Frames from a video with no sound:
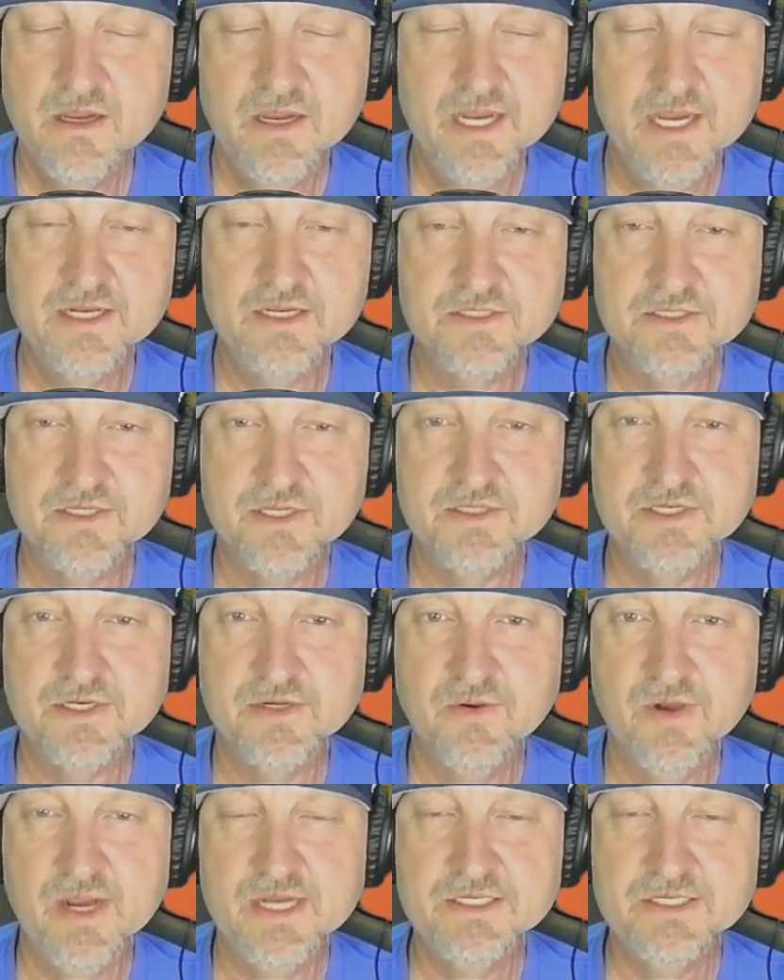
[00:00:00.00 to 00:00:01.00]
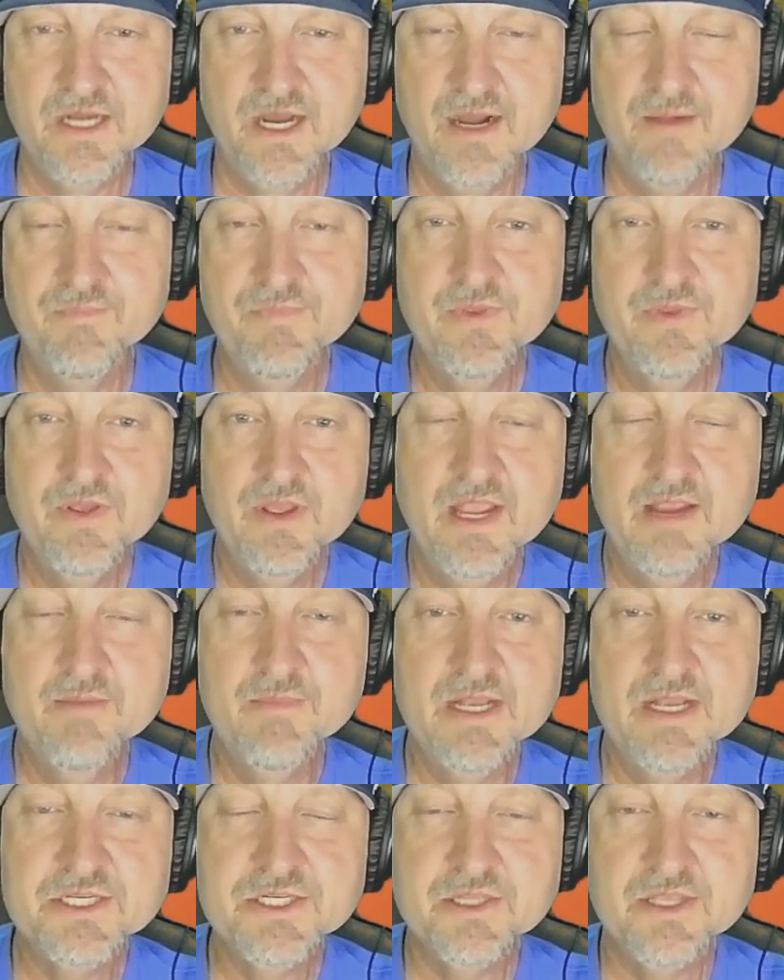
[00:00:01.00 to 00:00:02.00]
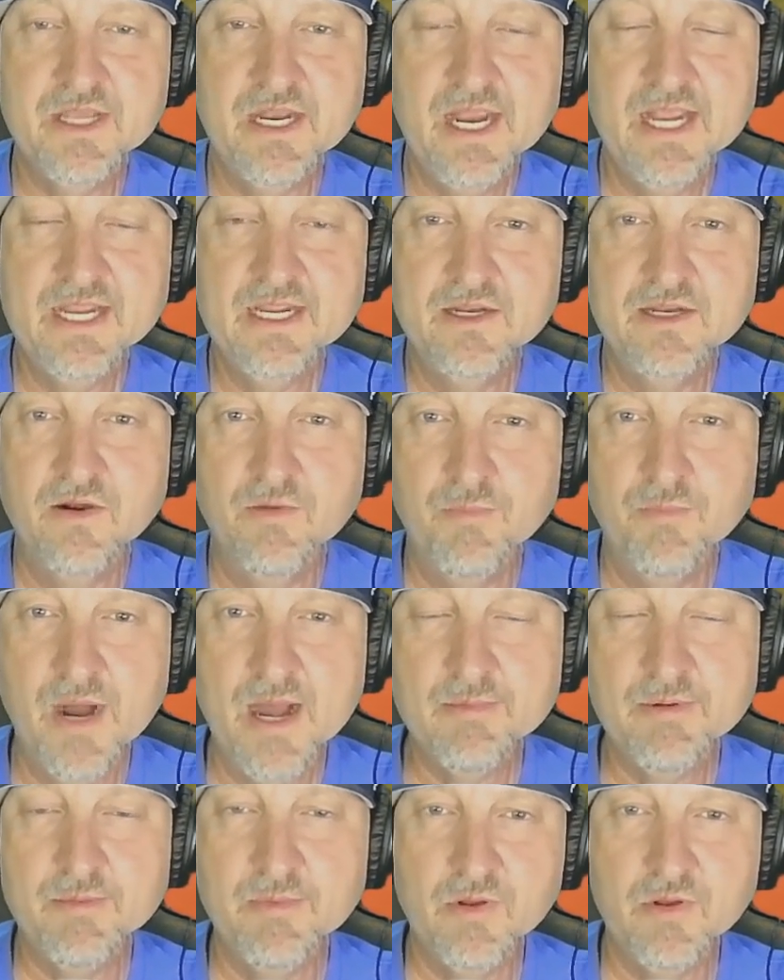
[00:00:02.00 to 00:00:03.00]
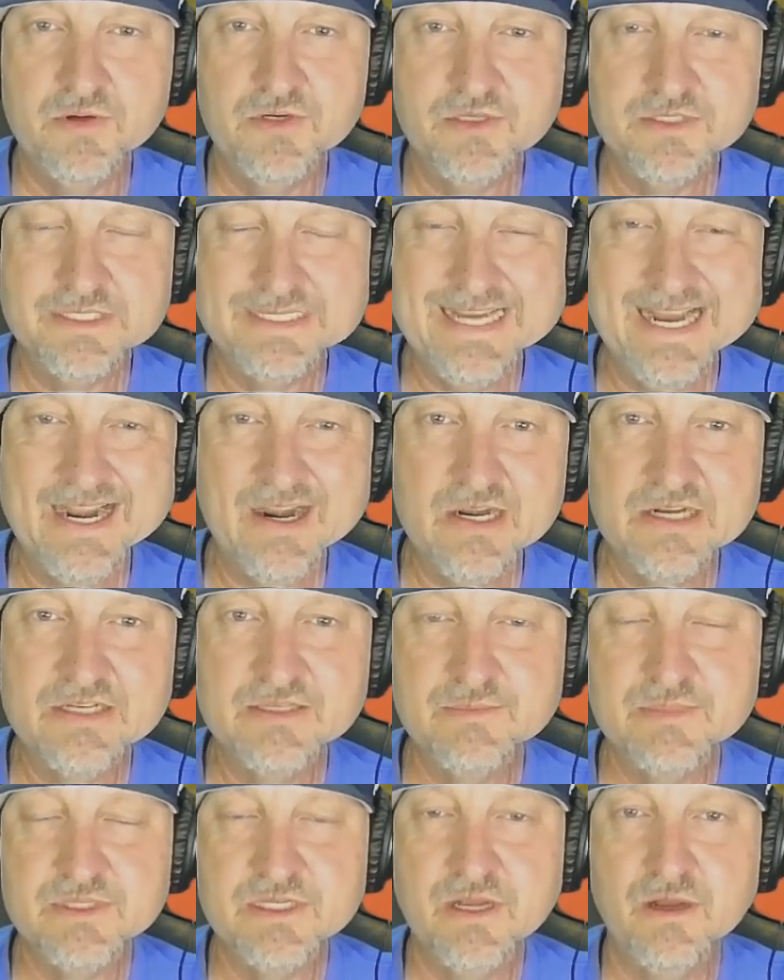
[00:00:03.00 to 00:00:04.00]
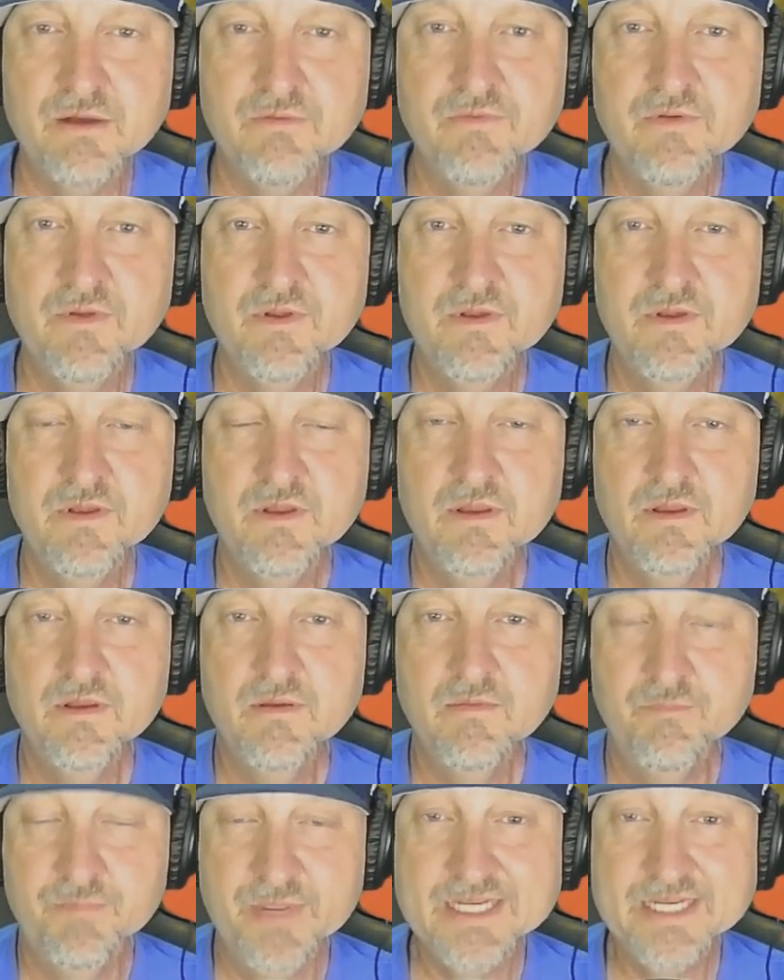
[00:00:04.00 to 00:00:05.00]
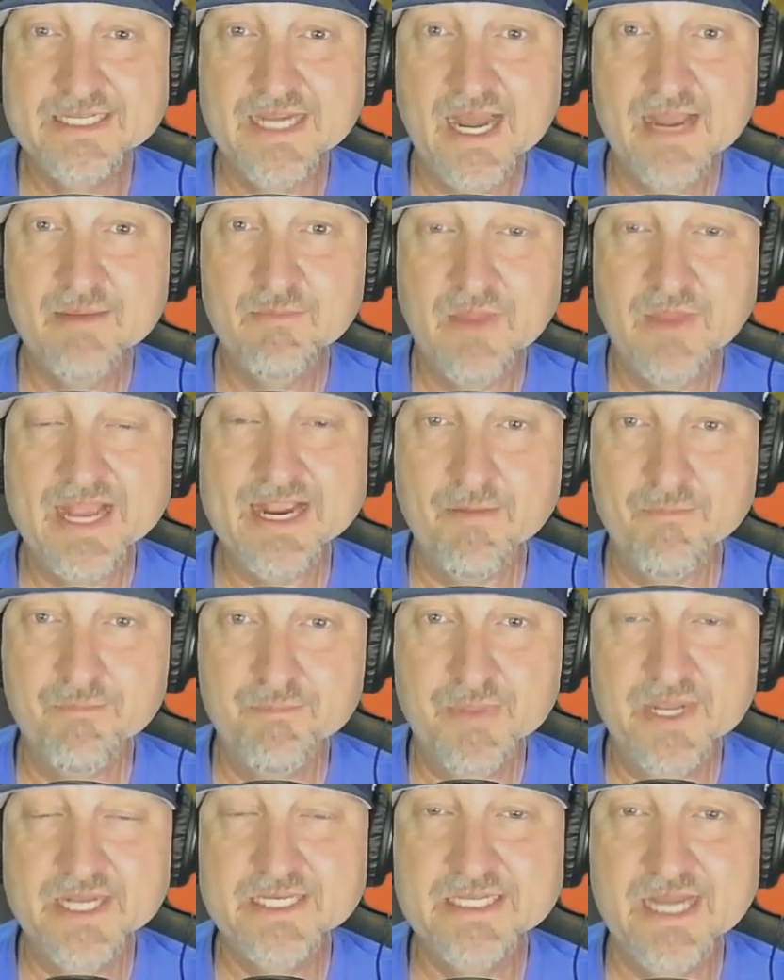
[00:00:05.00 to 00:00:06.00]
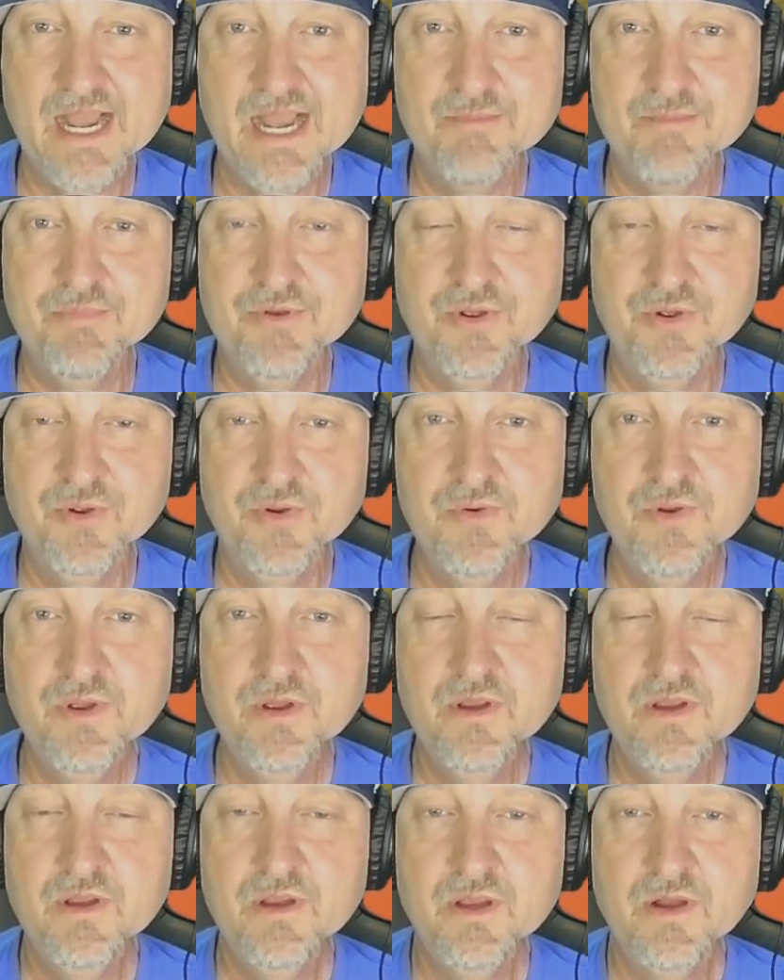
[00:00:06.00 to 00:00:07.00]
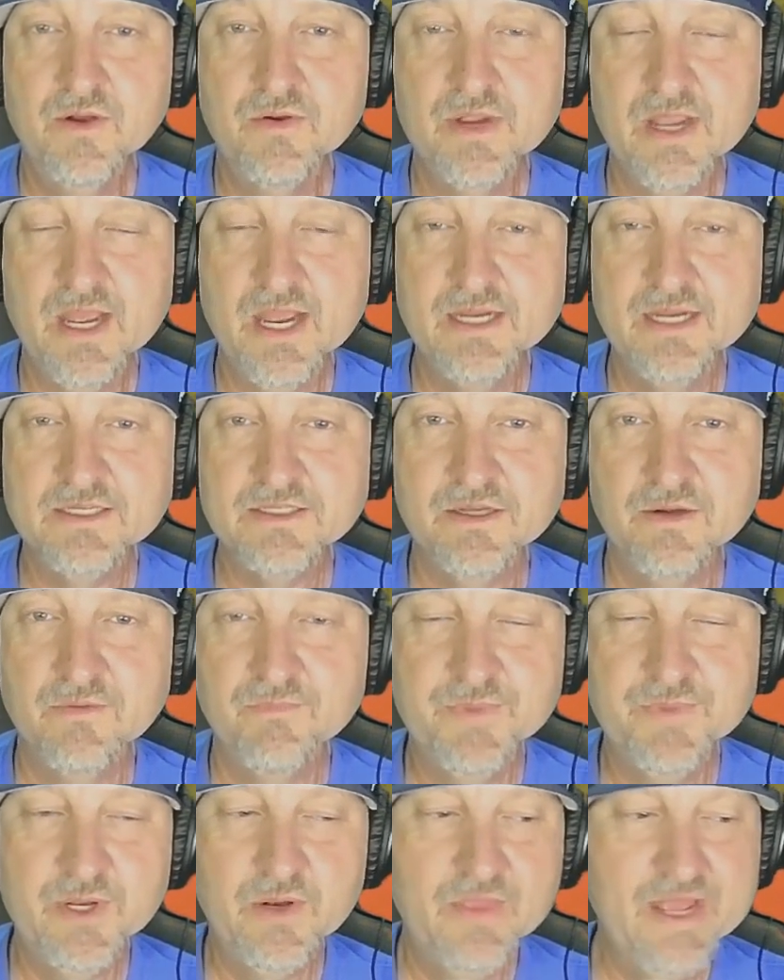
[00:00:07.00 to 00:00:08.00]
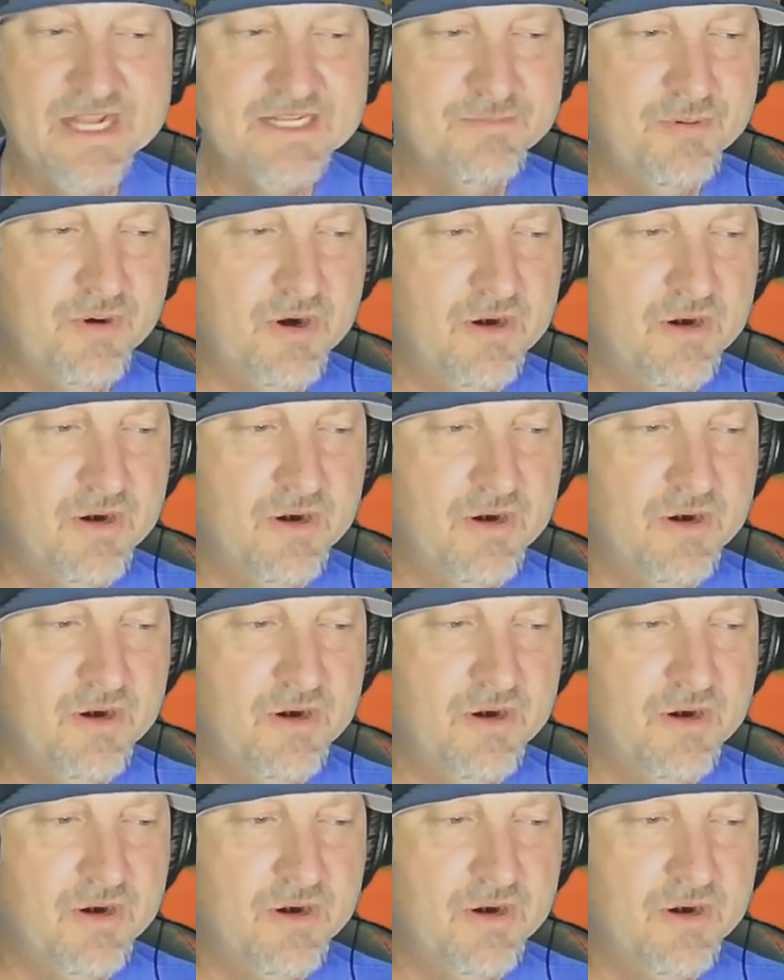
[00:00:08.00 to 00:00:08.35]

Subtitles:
He just does a great job. He mentioned that, hey, you know, Bobbymiller just carries himself big time, like a big time dude. Okay, so, you know, that's